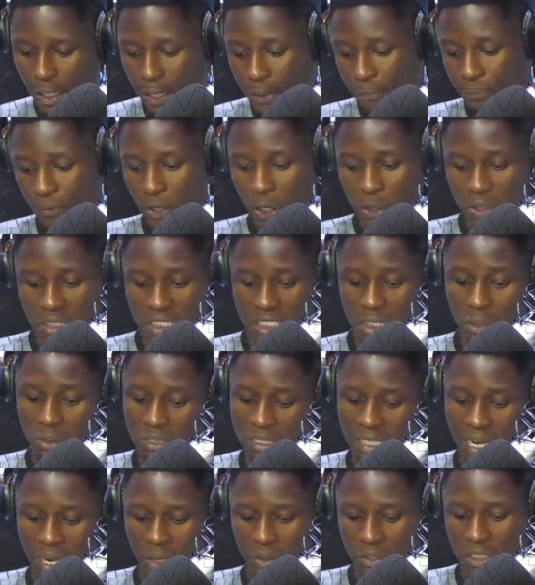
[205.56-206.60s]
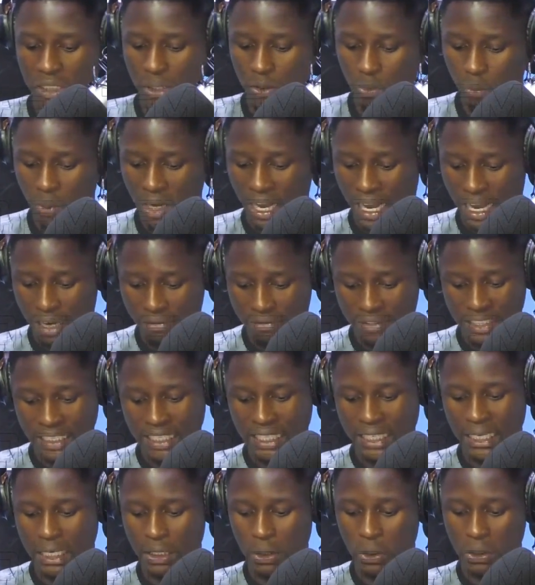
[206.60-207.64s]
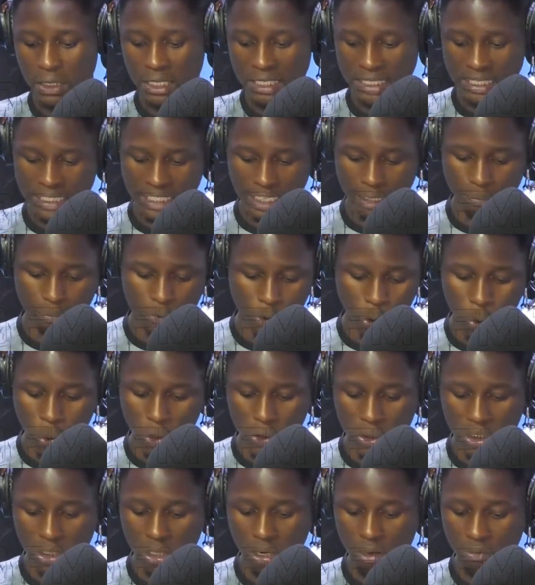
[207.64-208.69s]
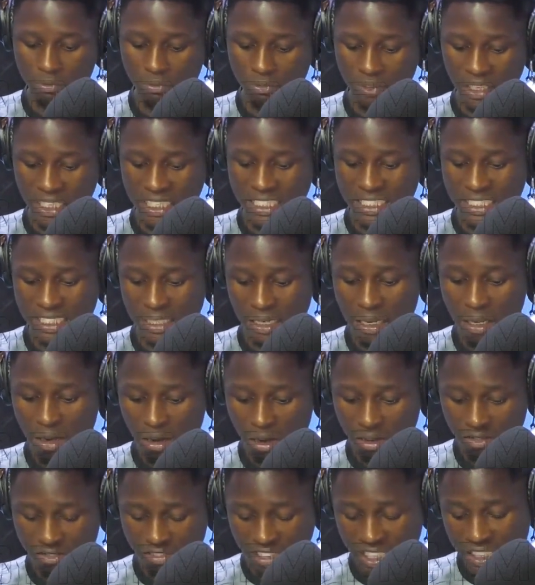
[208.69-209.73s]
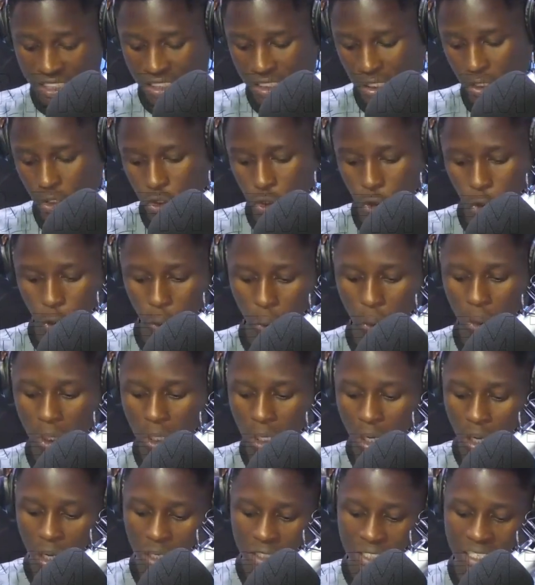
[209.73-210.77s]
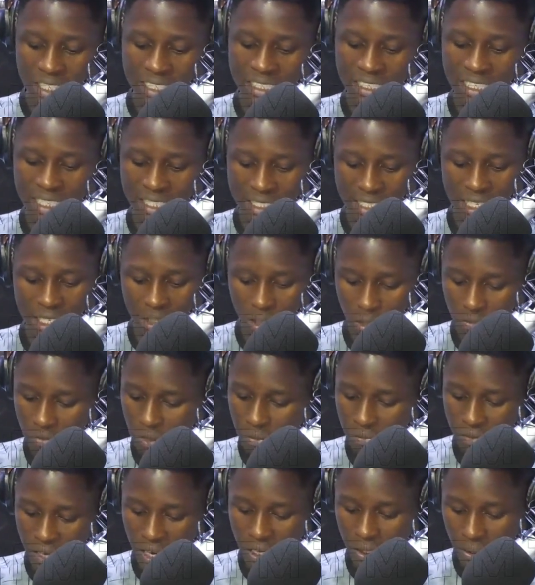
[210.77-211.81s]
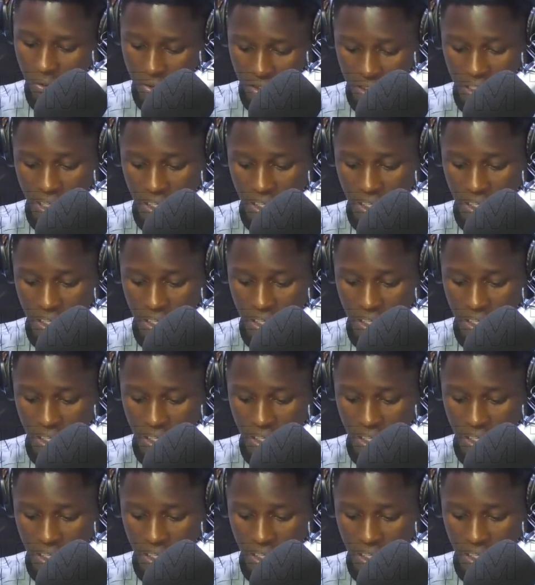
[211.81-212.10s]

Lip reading: if you're still doubting, we have taken another step towards convincing you on the existence of the virus.